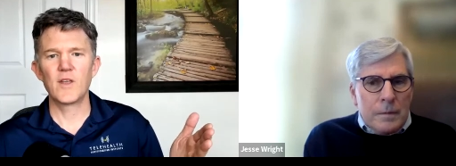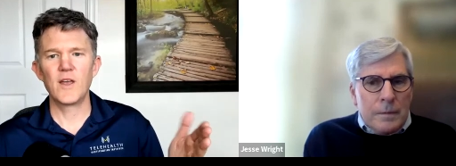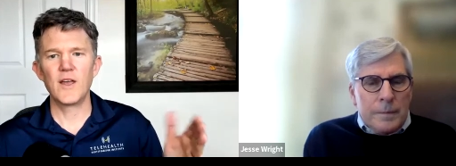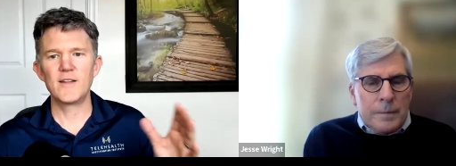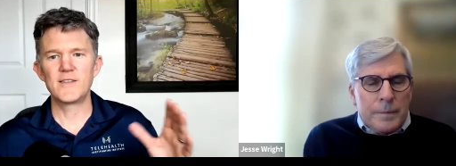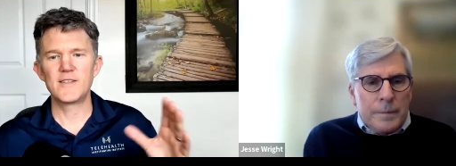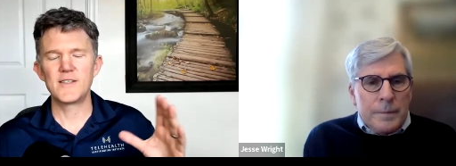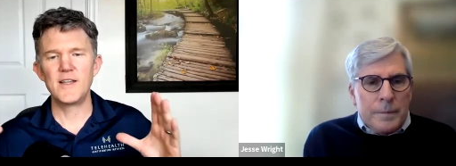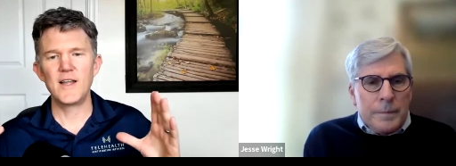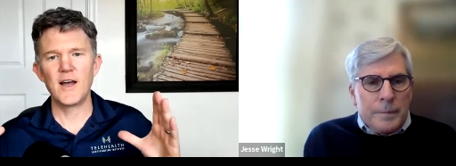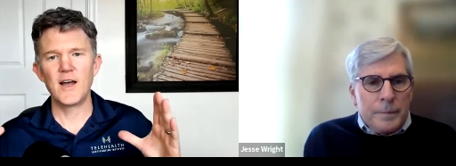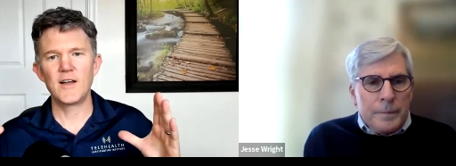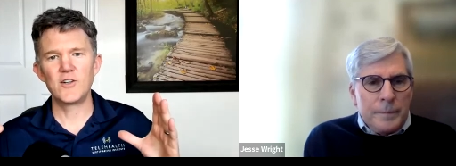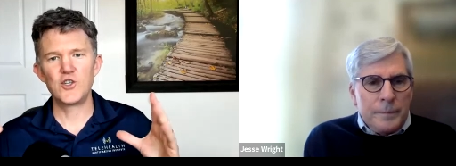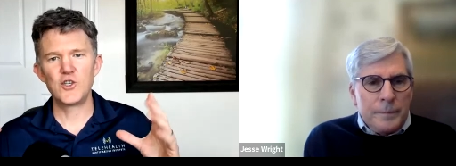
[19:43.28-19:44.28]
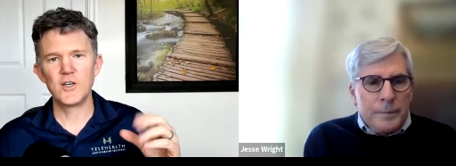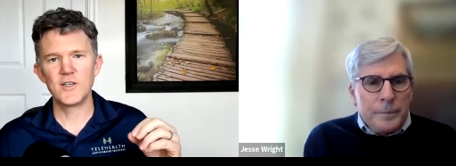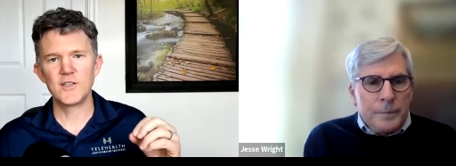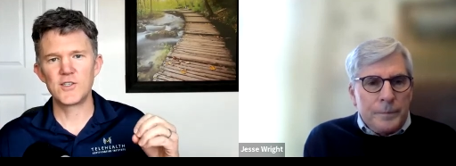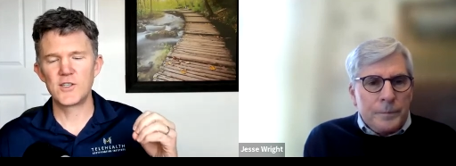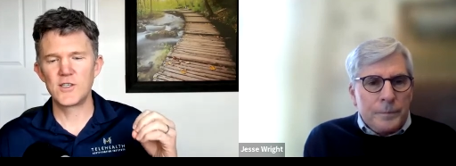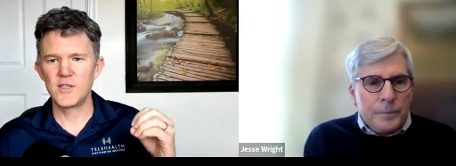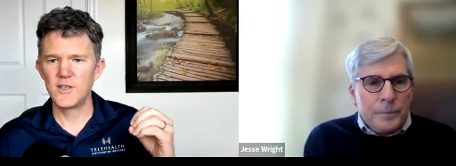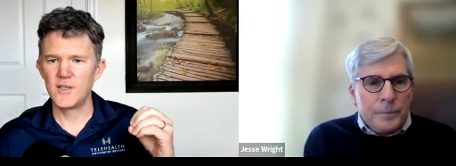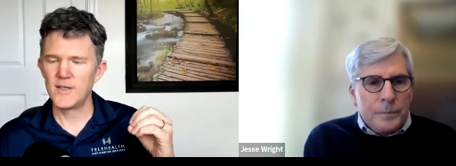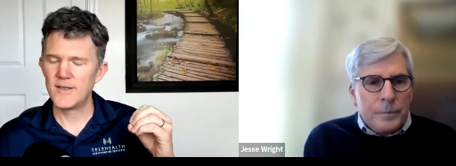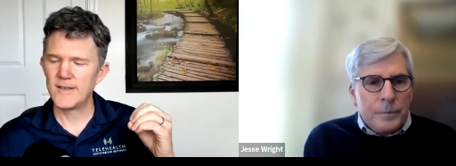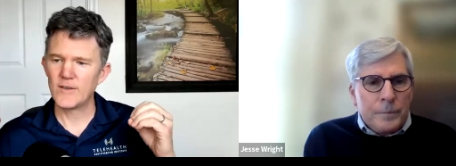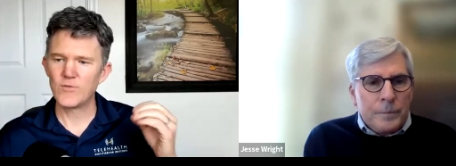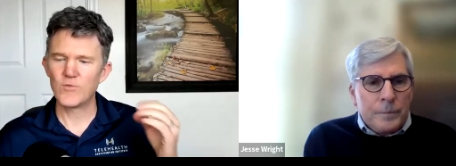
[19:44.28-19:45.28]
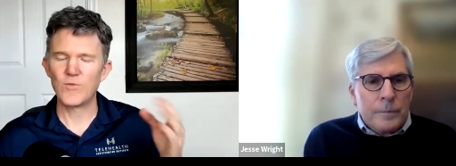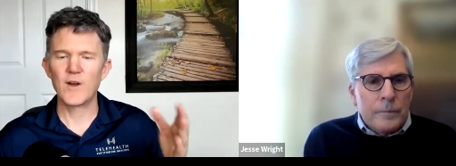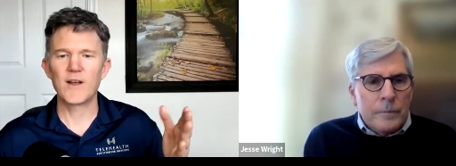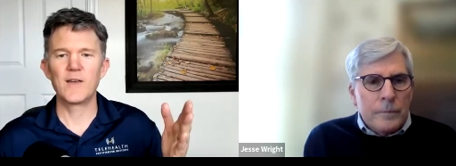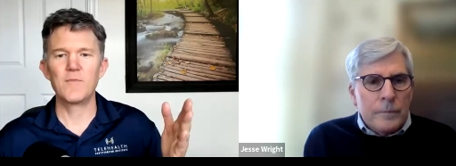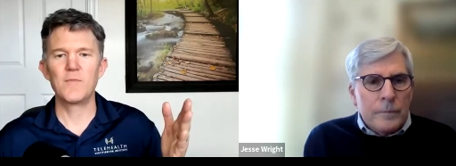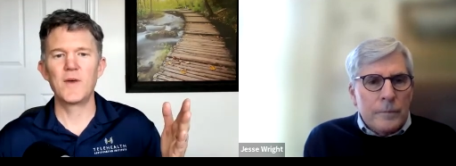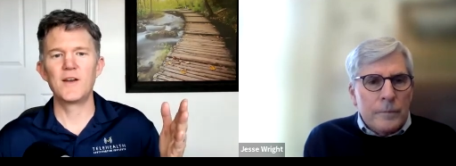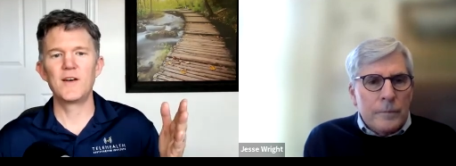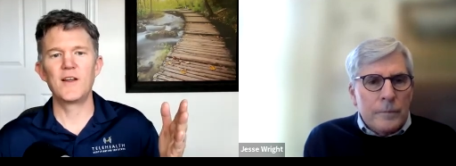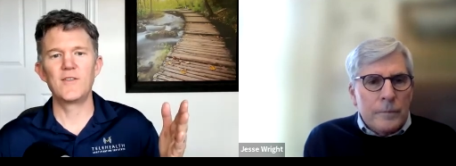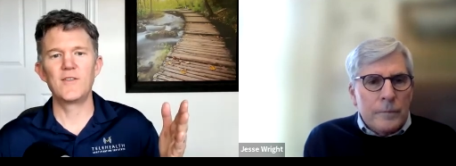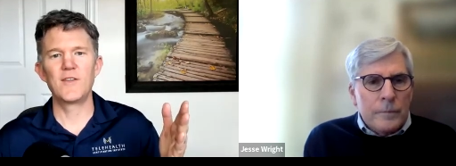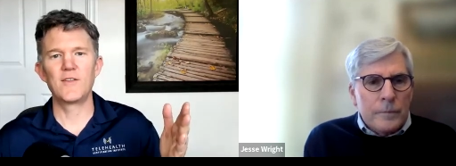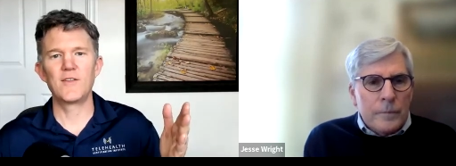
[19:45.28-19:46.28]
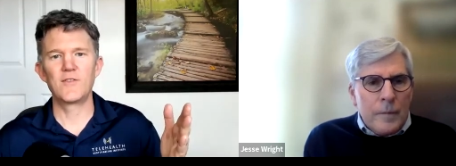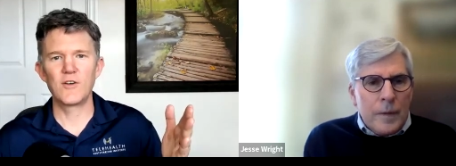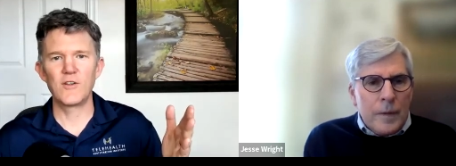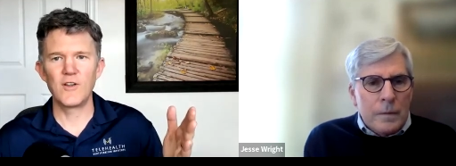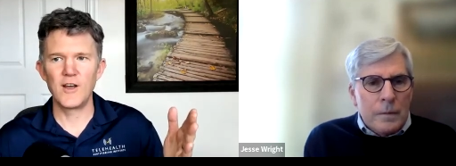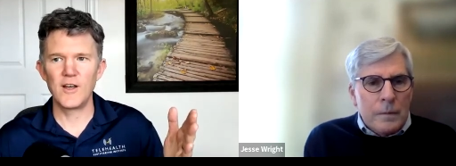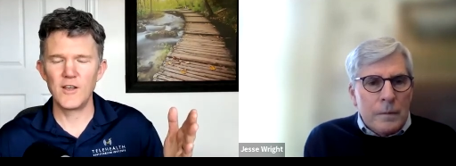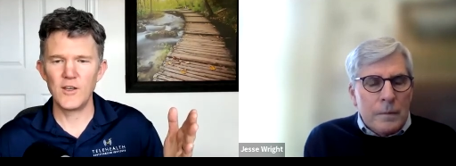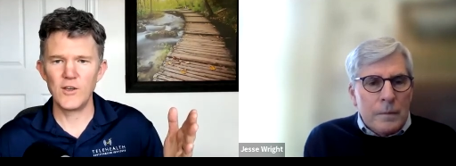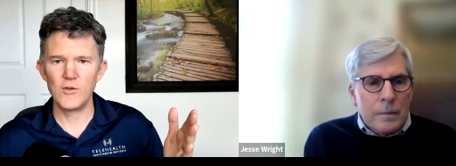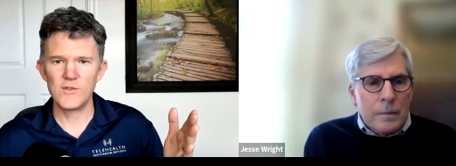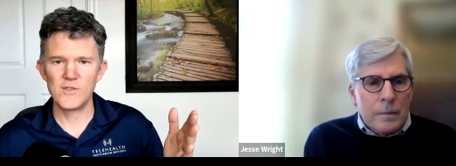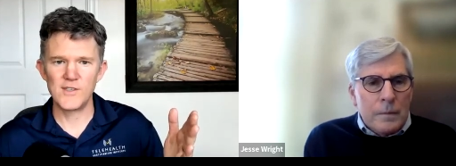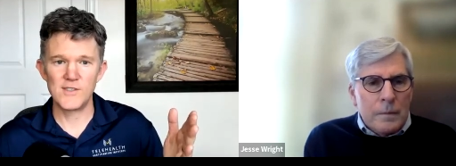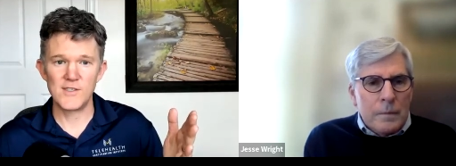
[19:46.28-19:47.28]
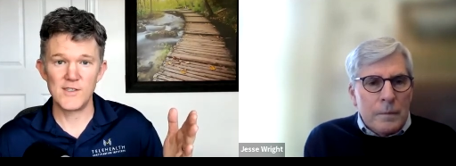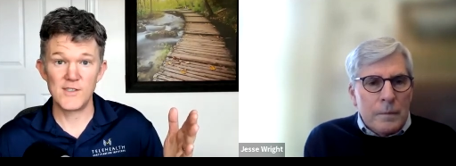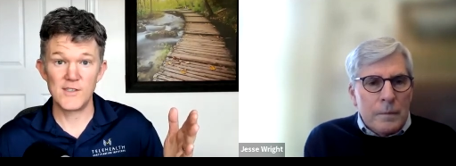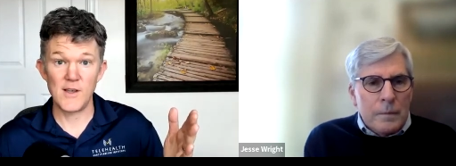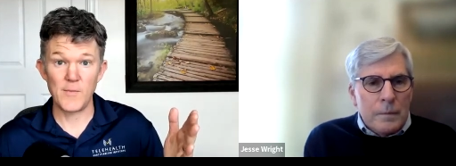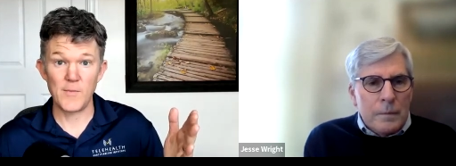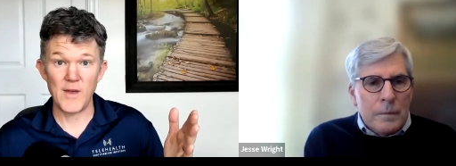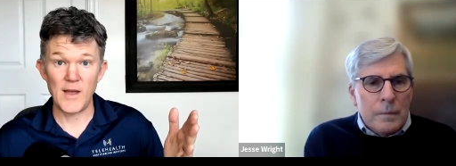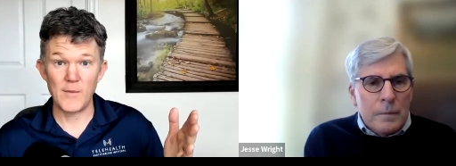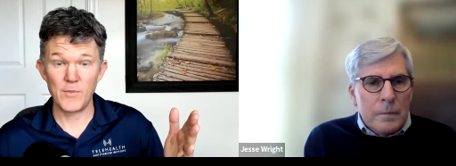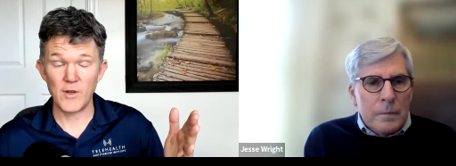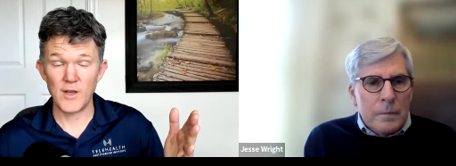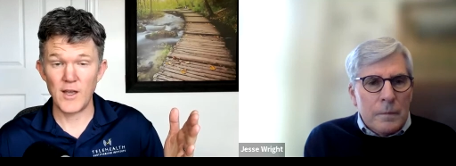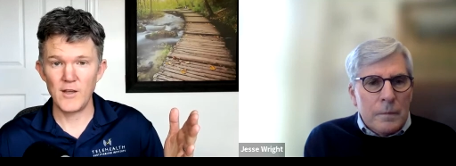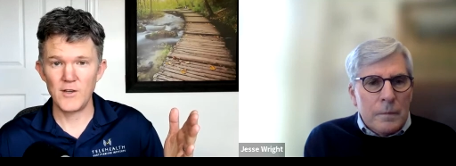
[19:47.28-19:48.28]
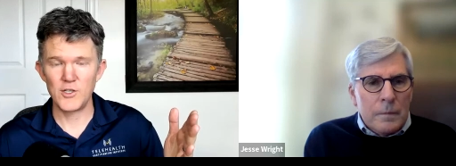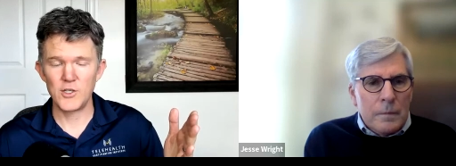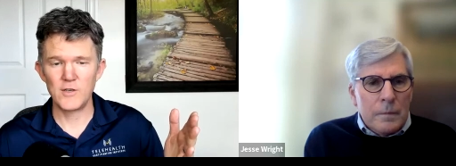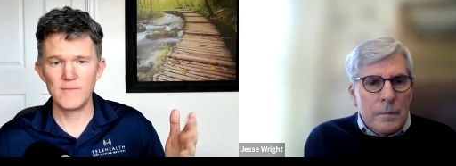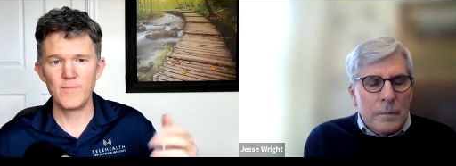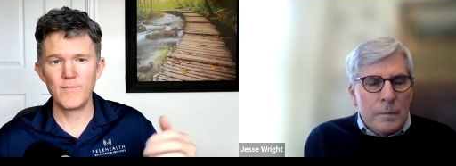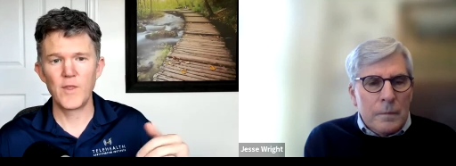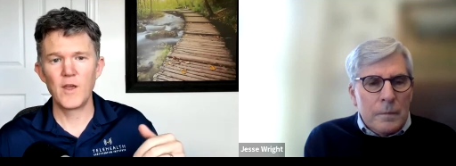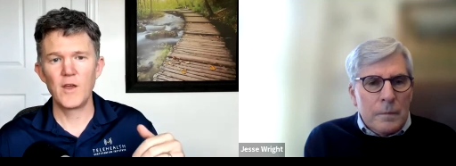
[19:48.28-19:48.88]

Speaker 1: it's not just recommending that the client uses this app application,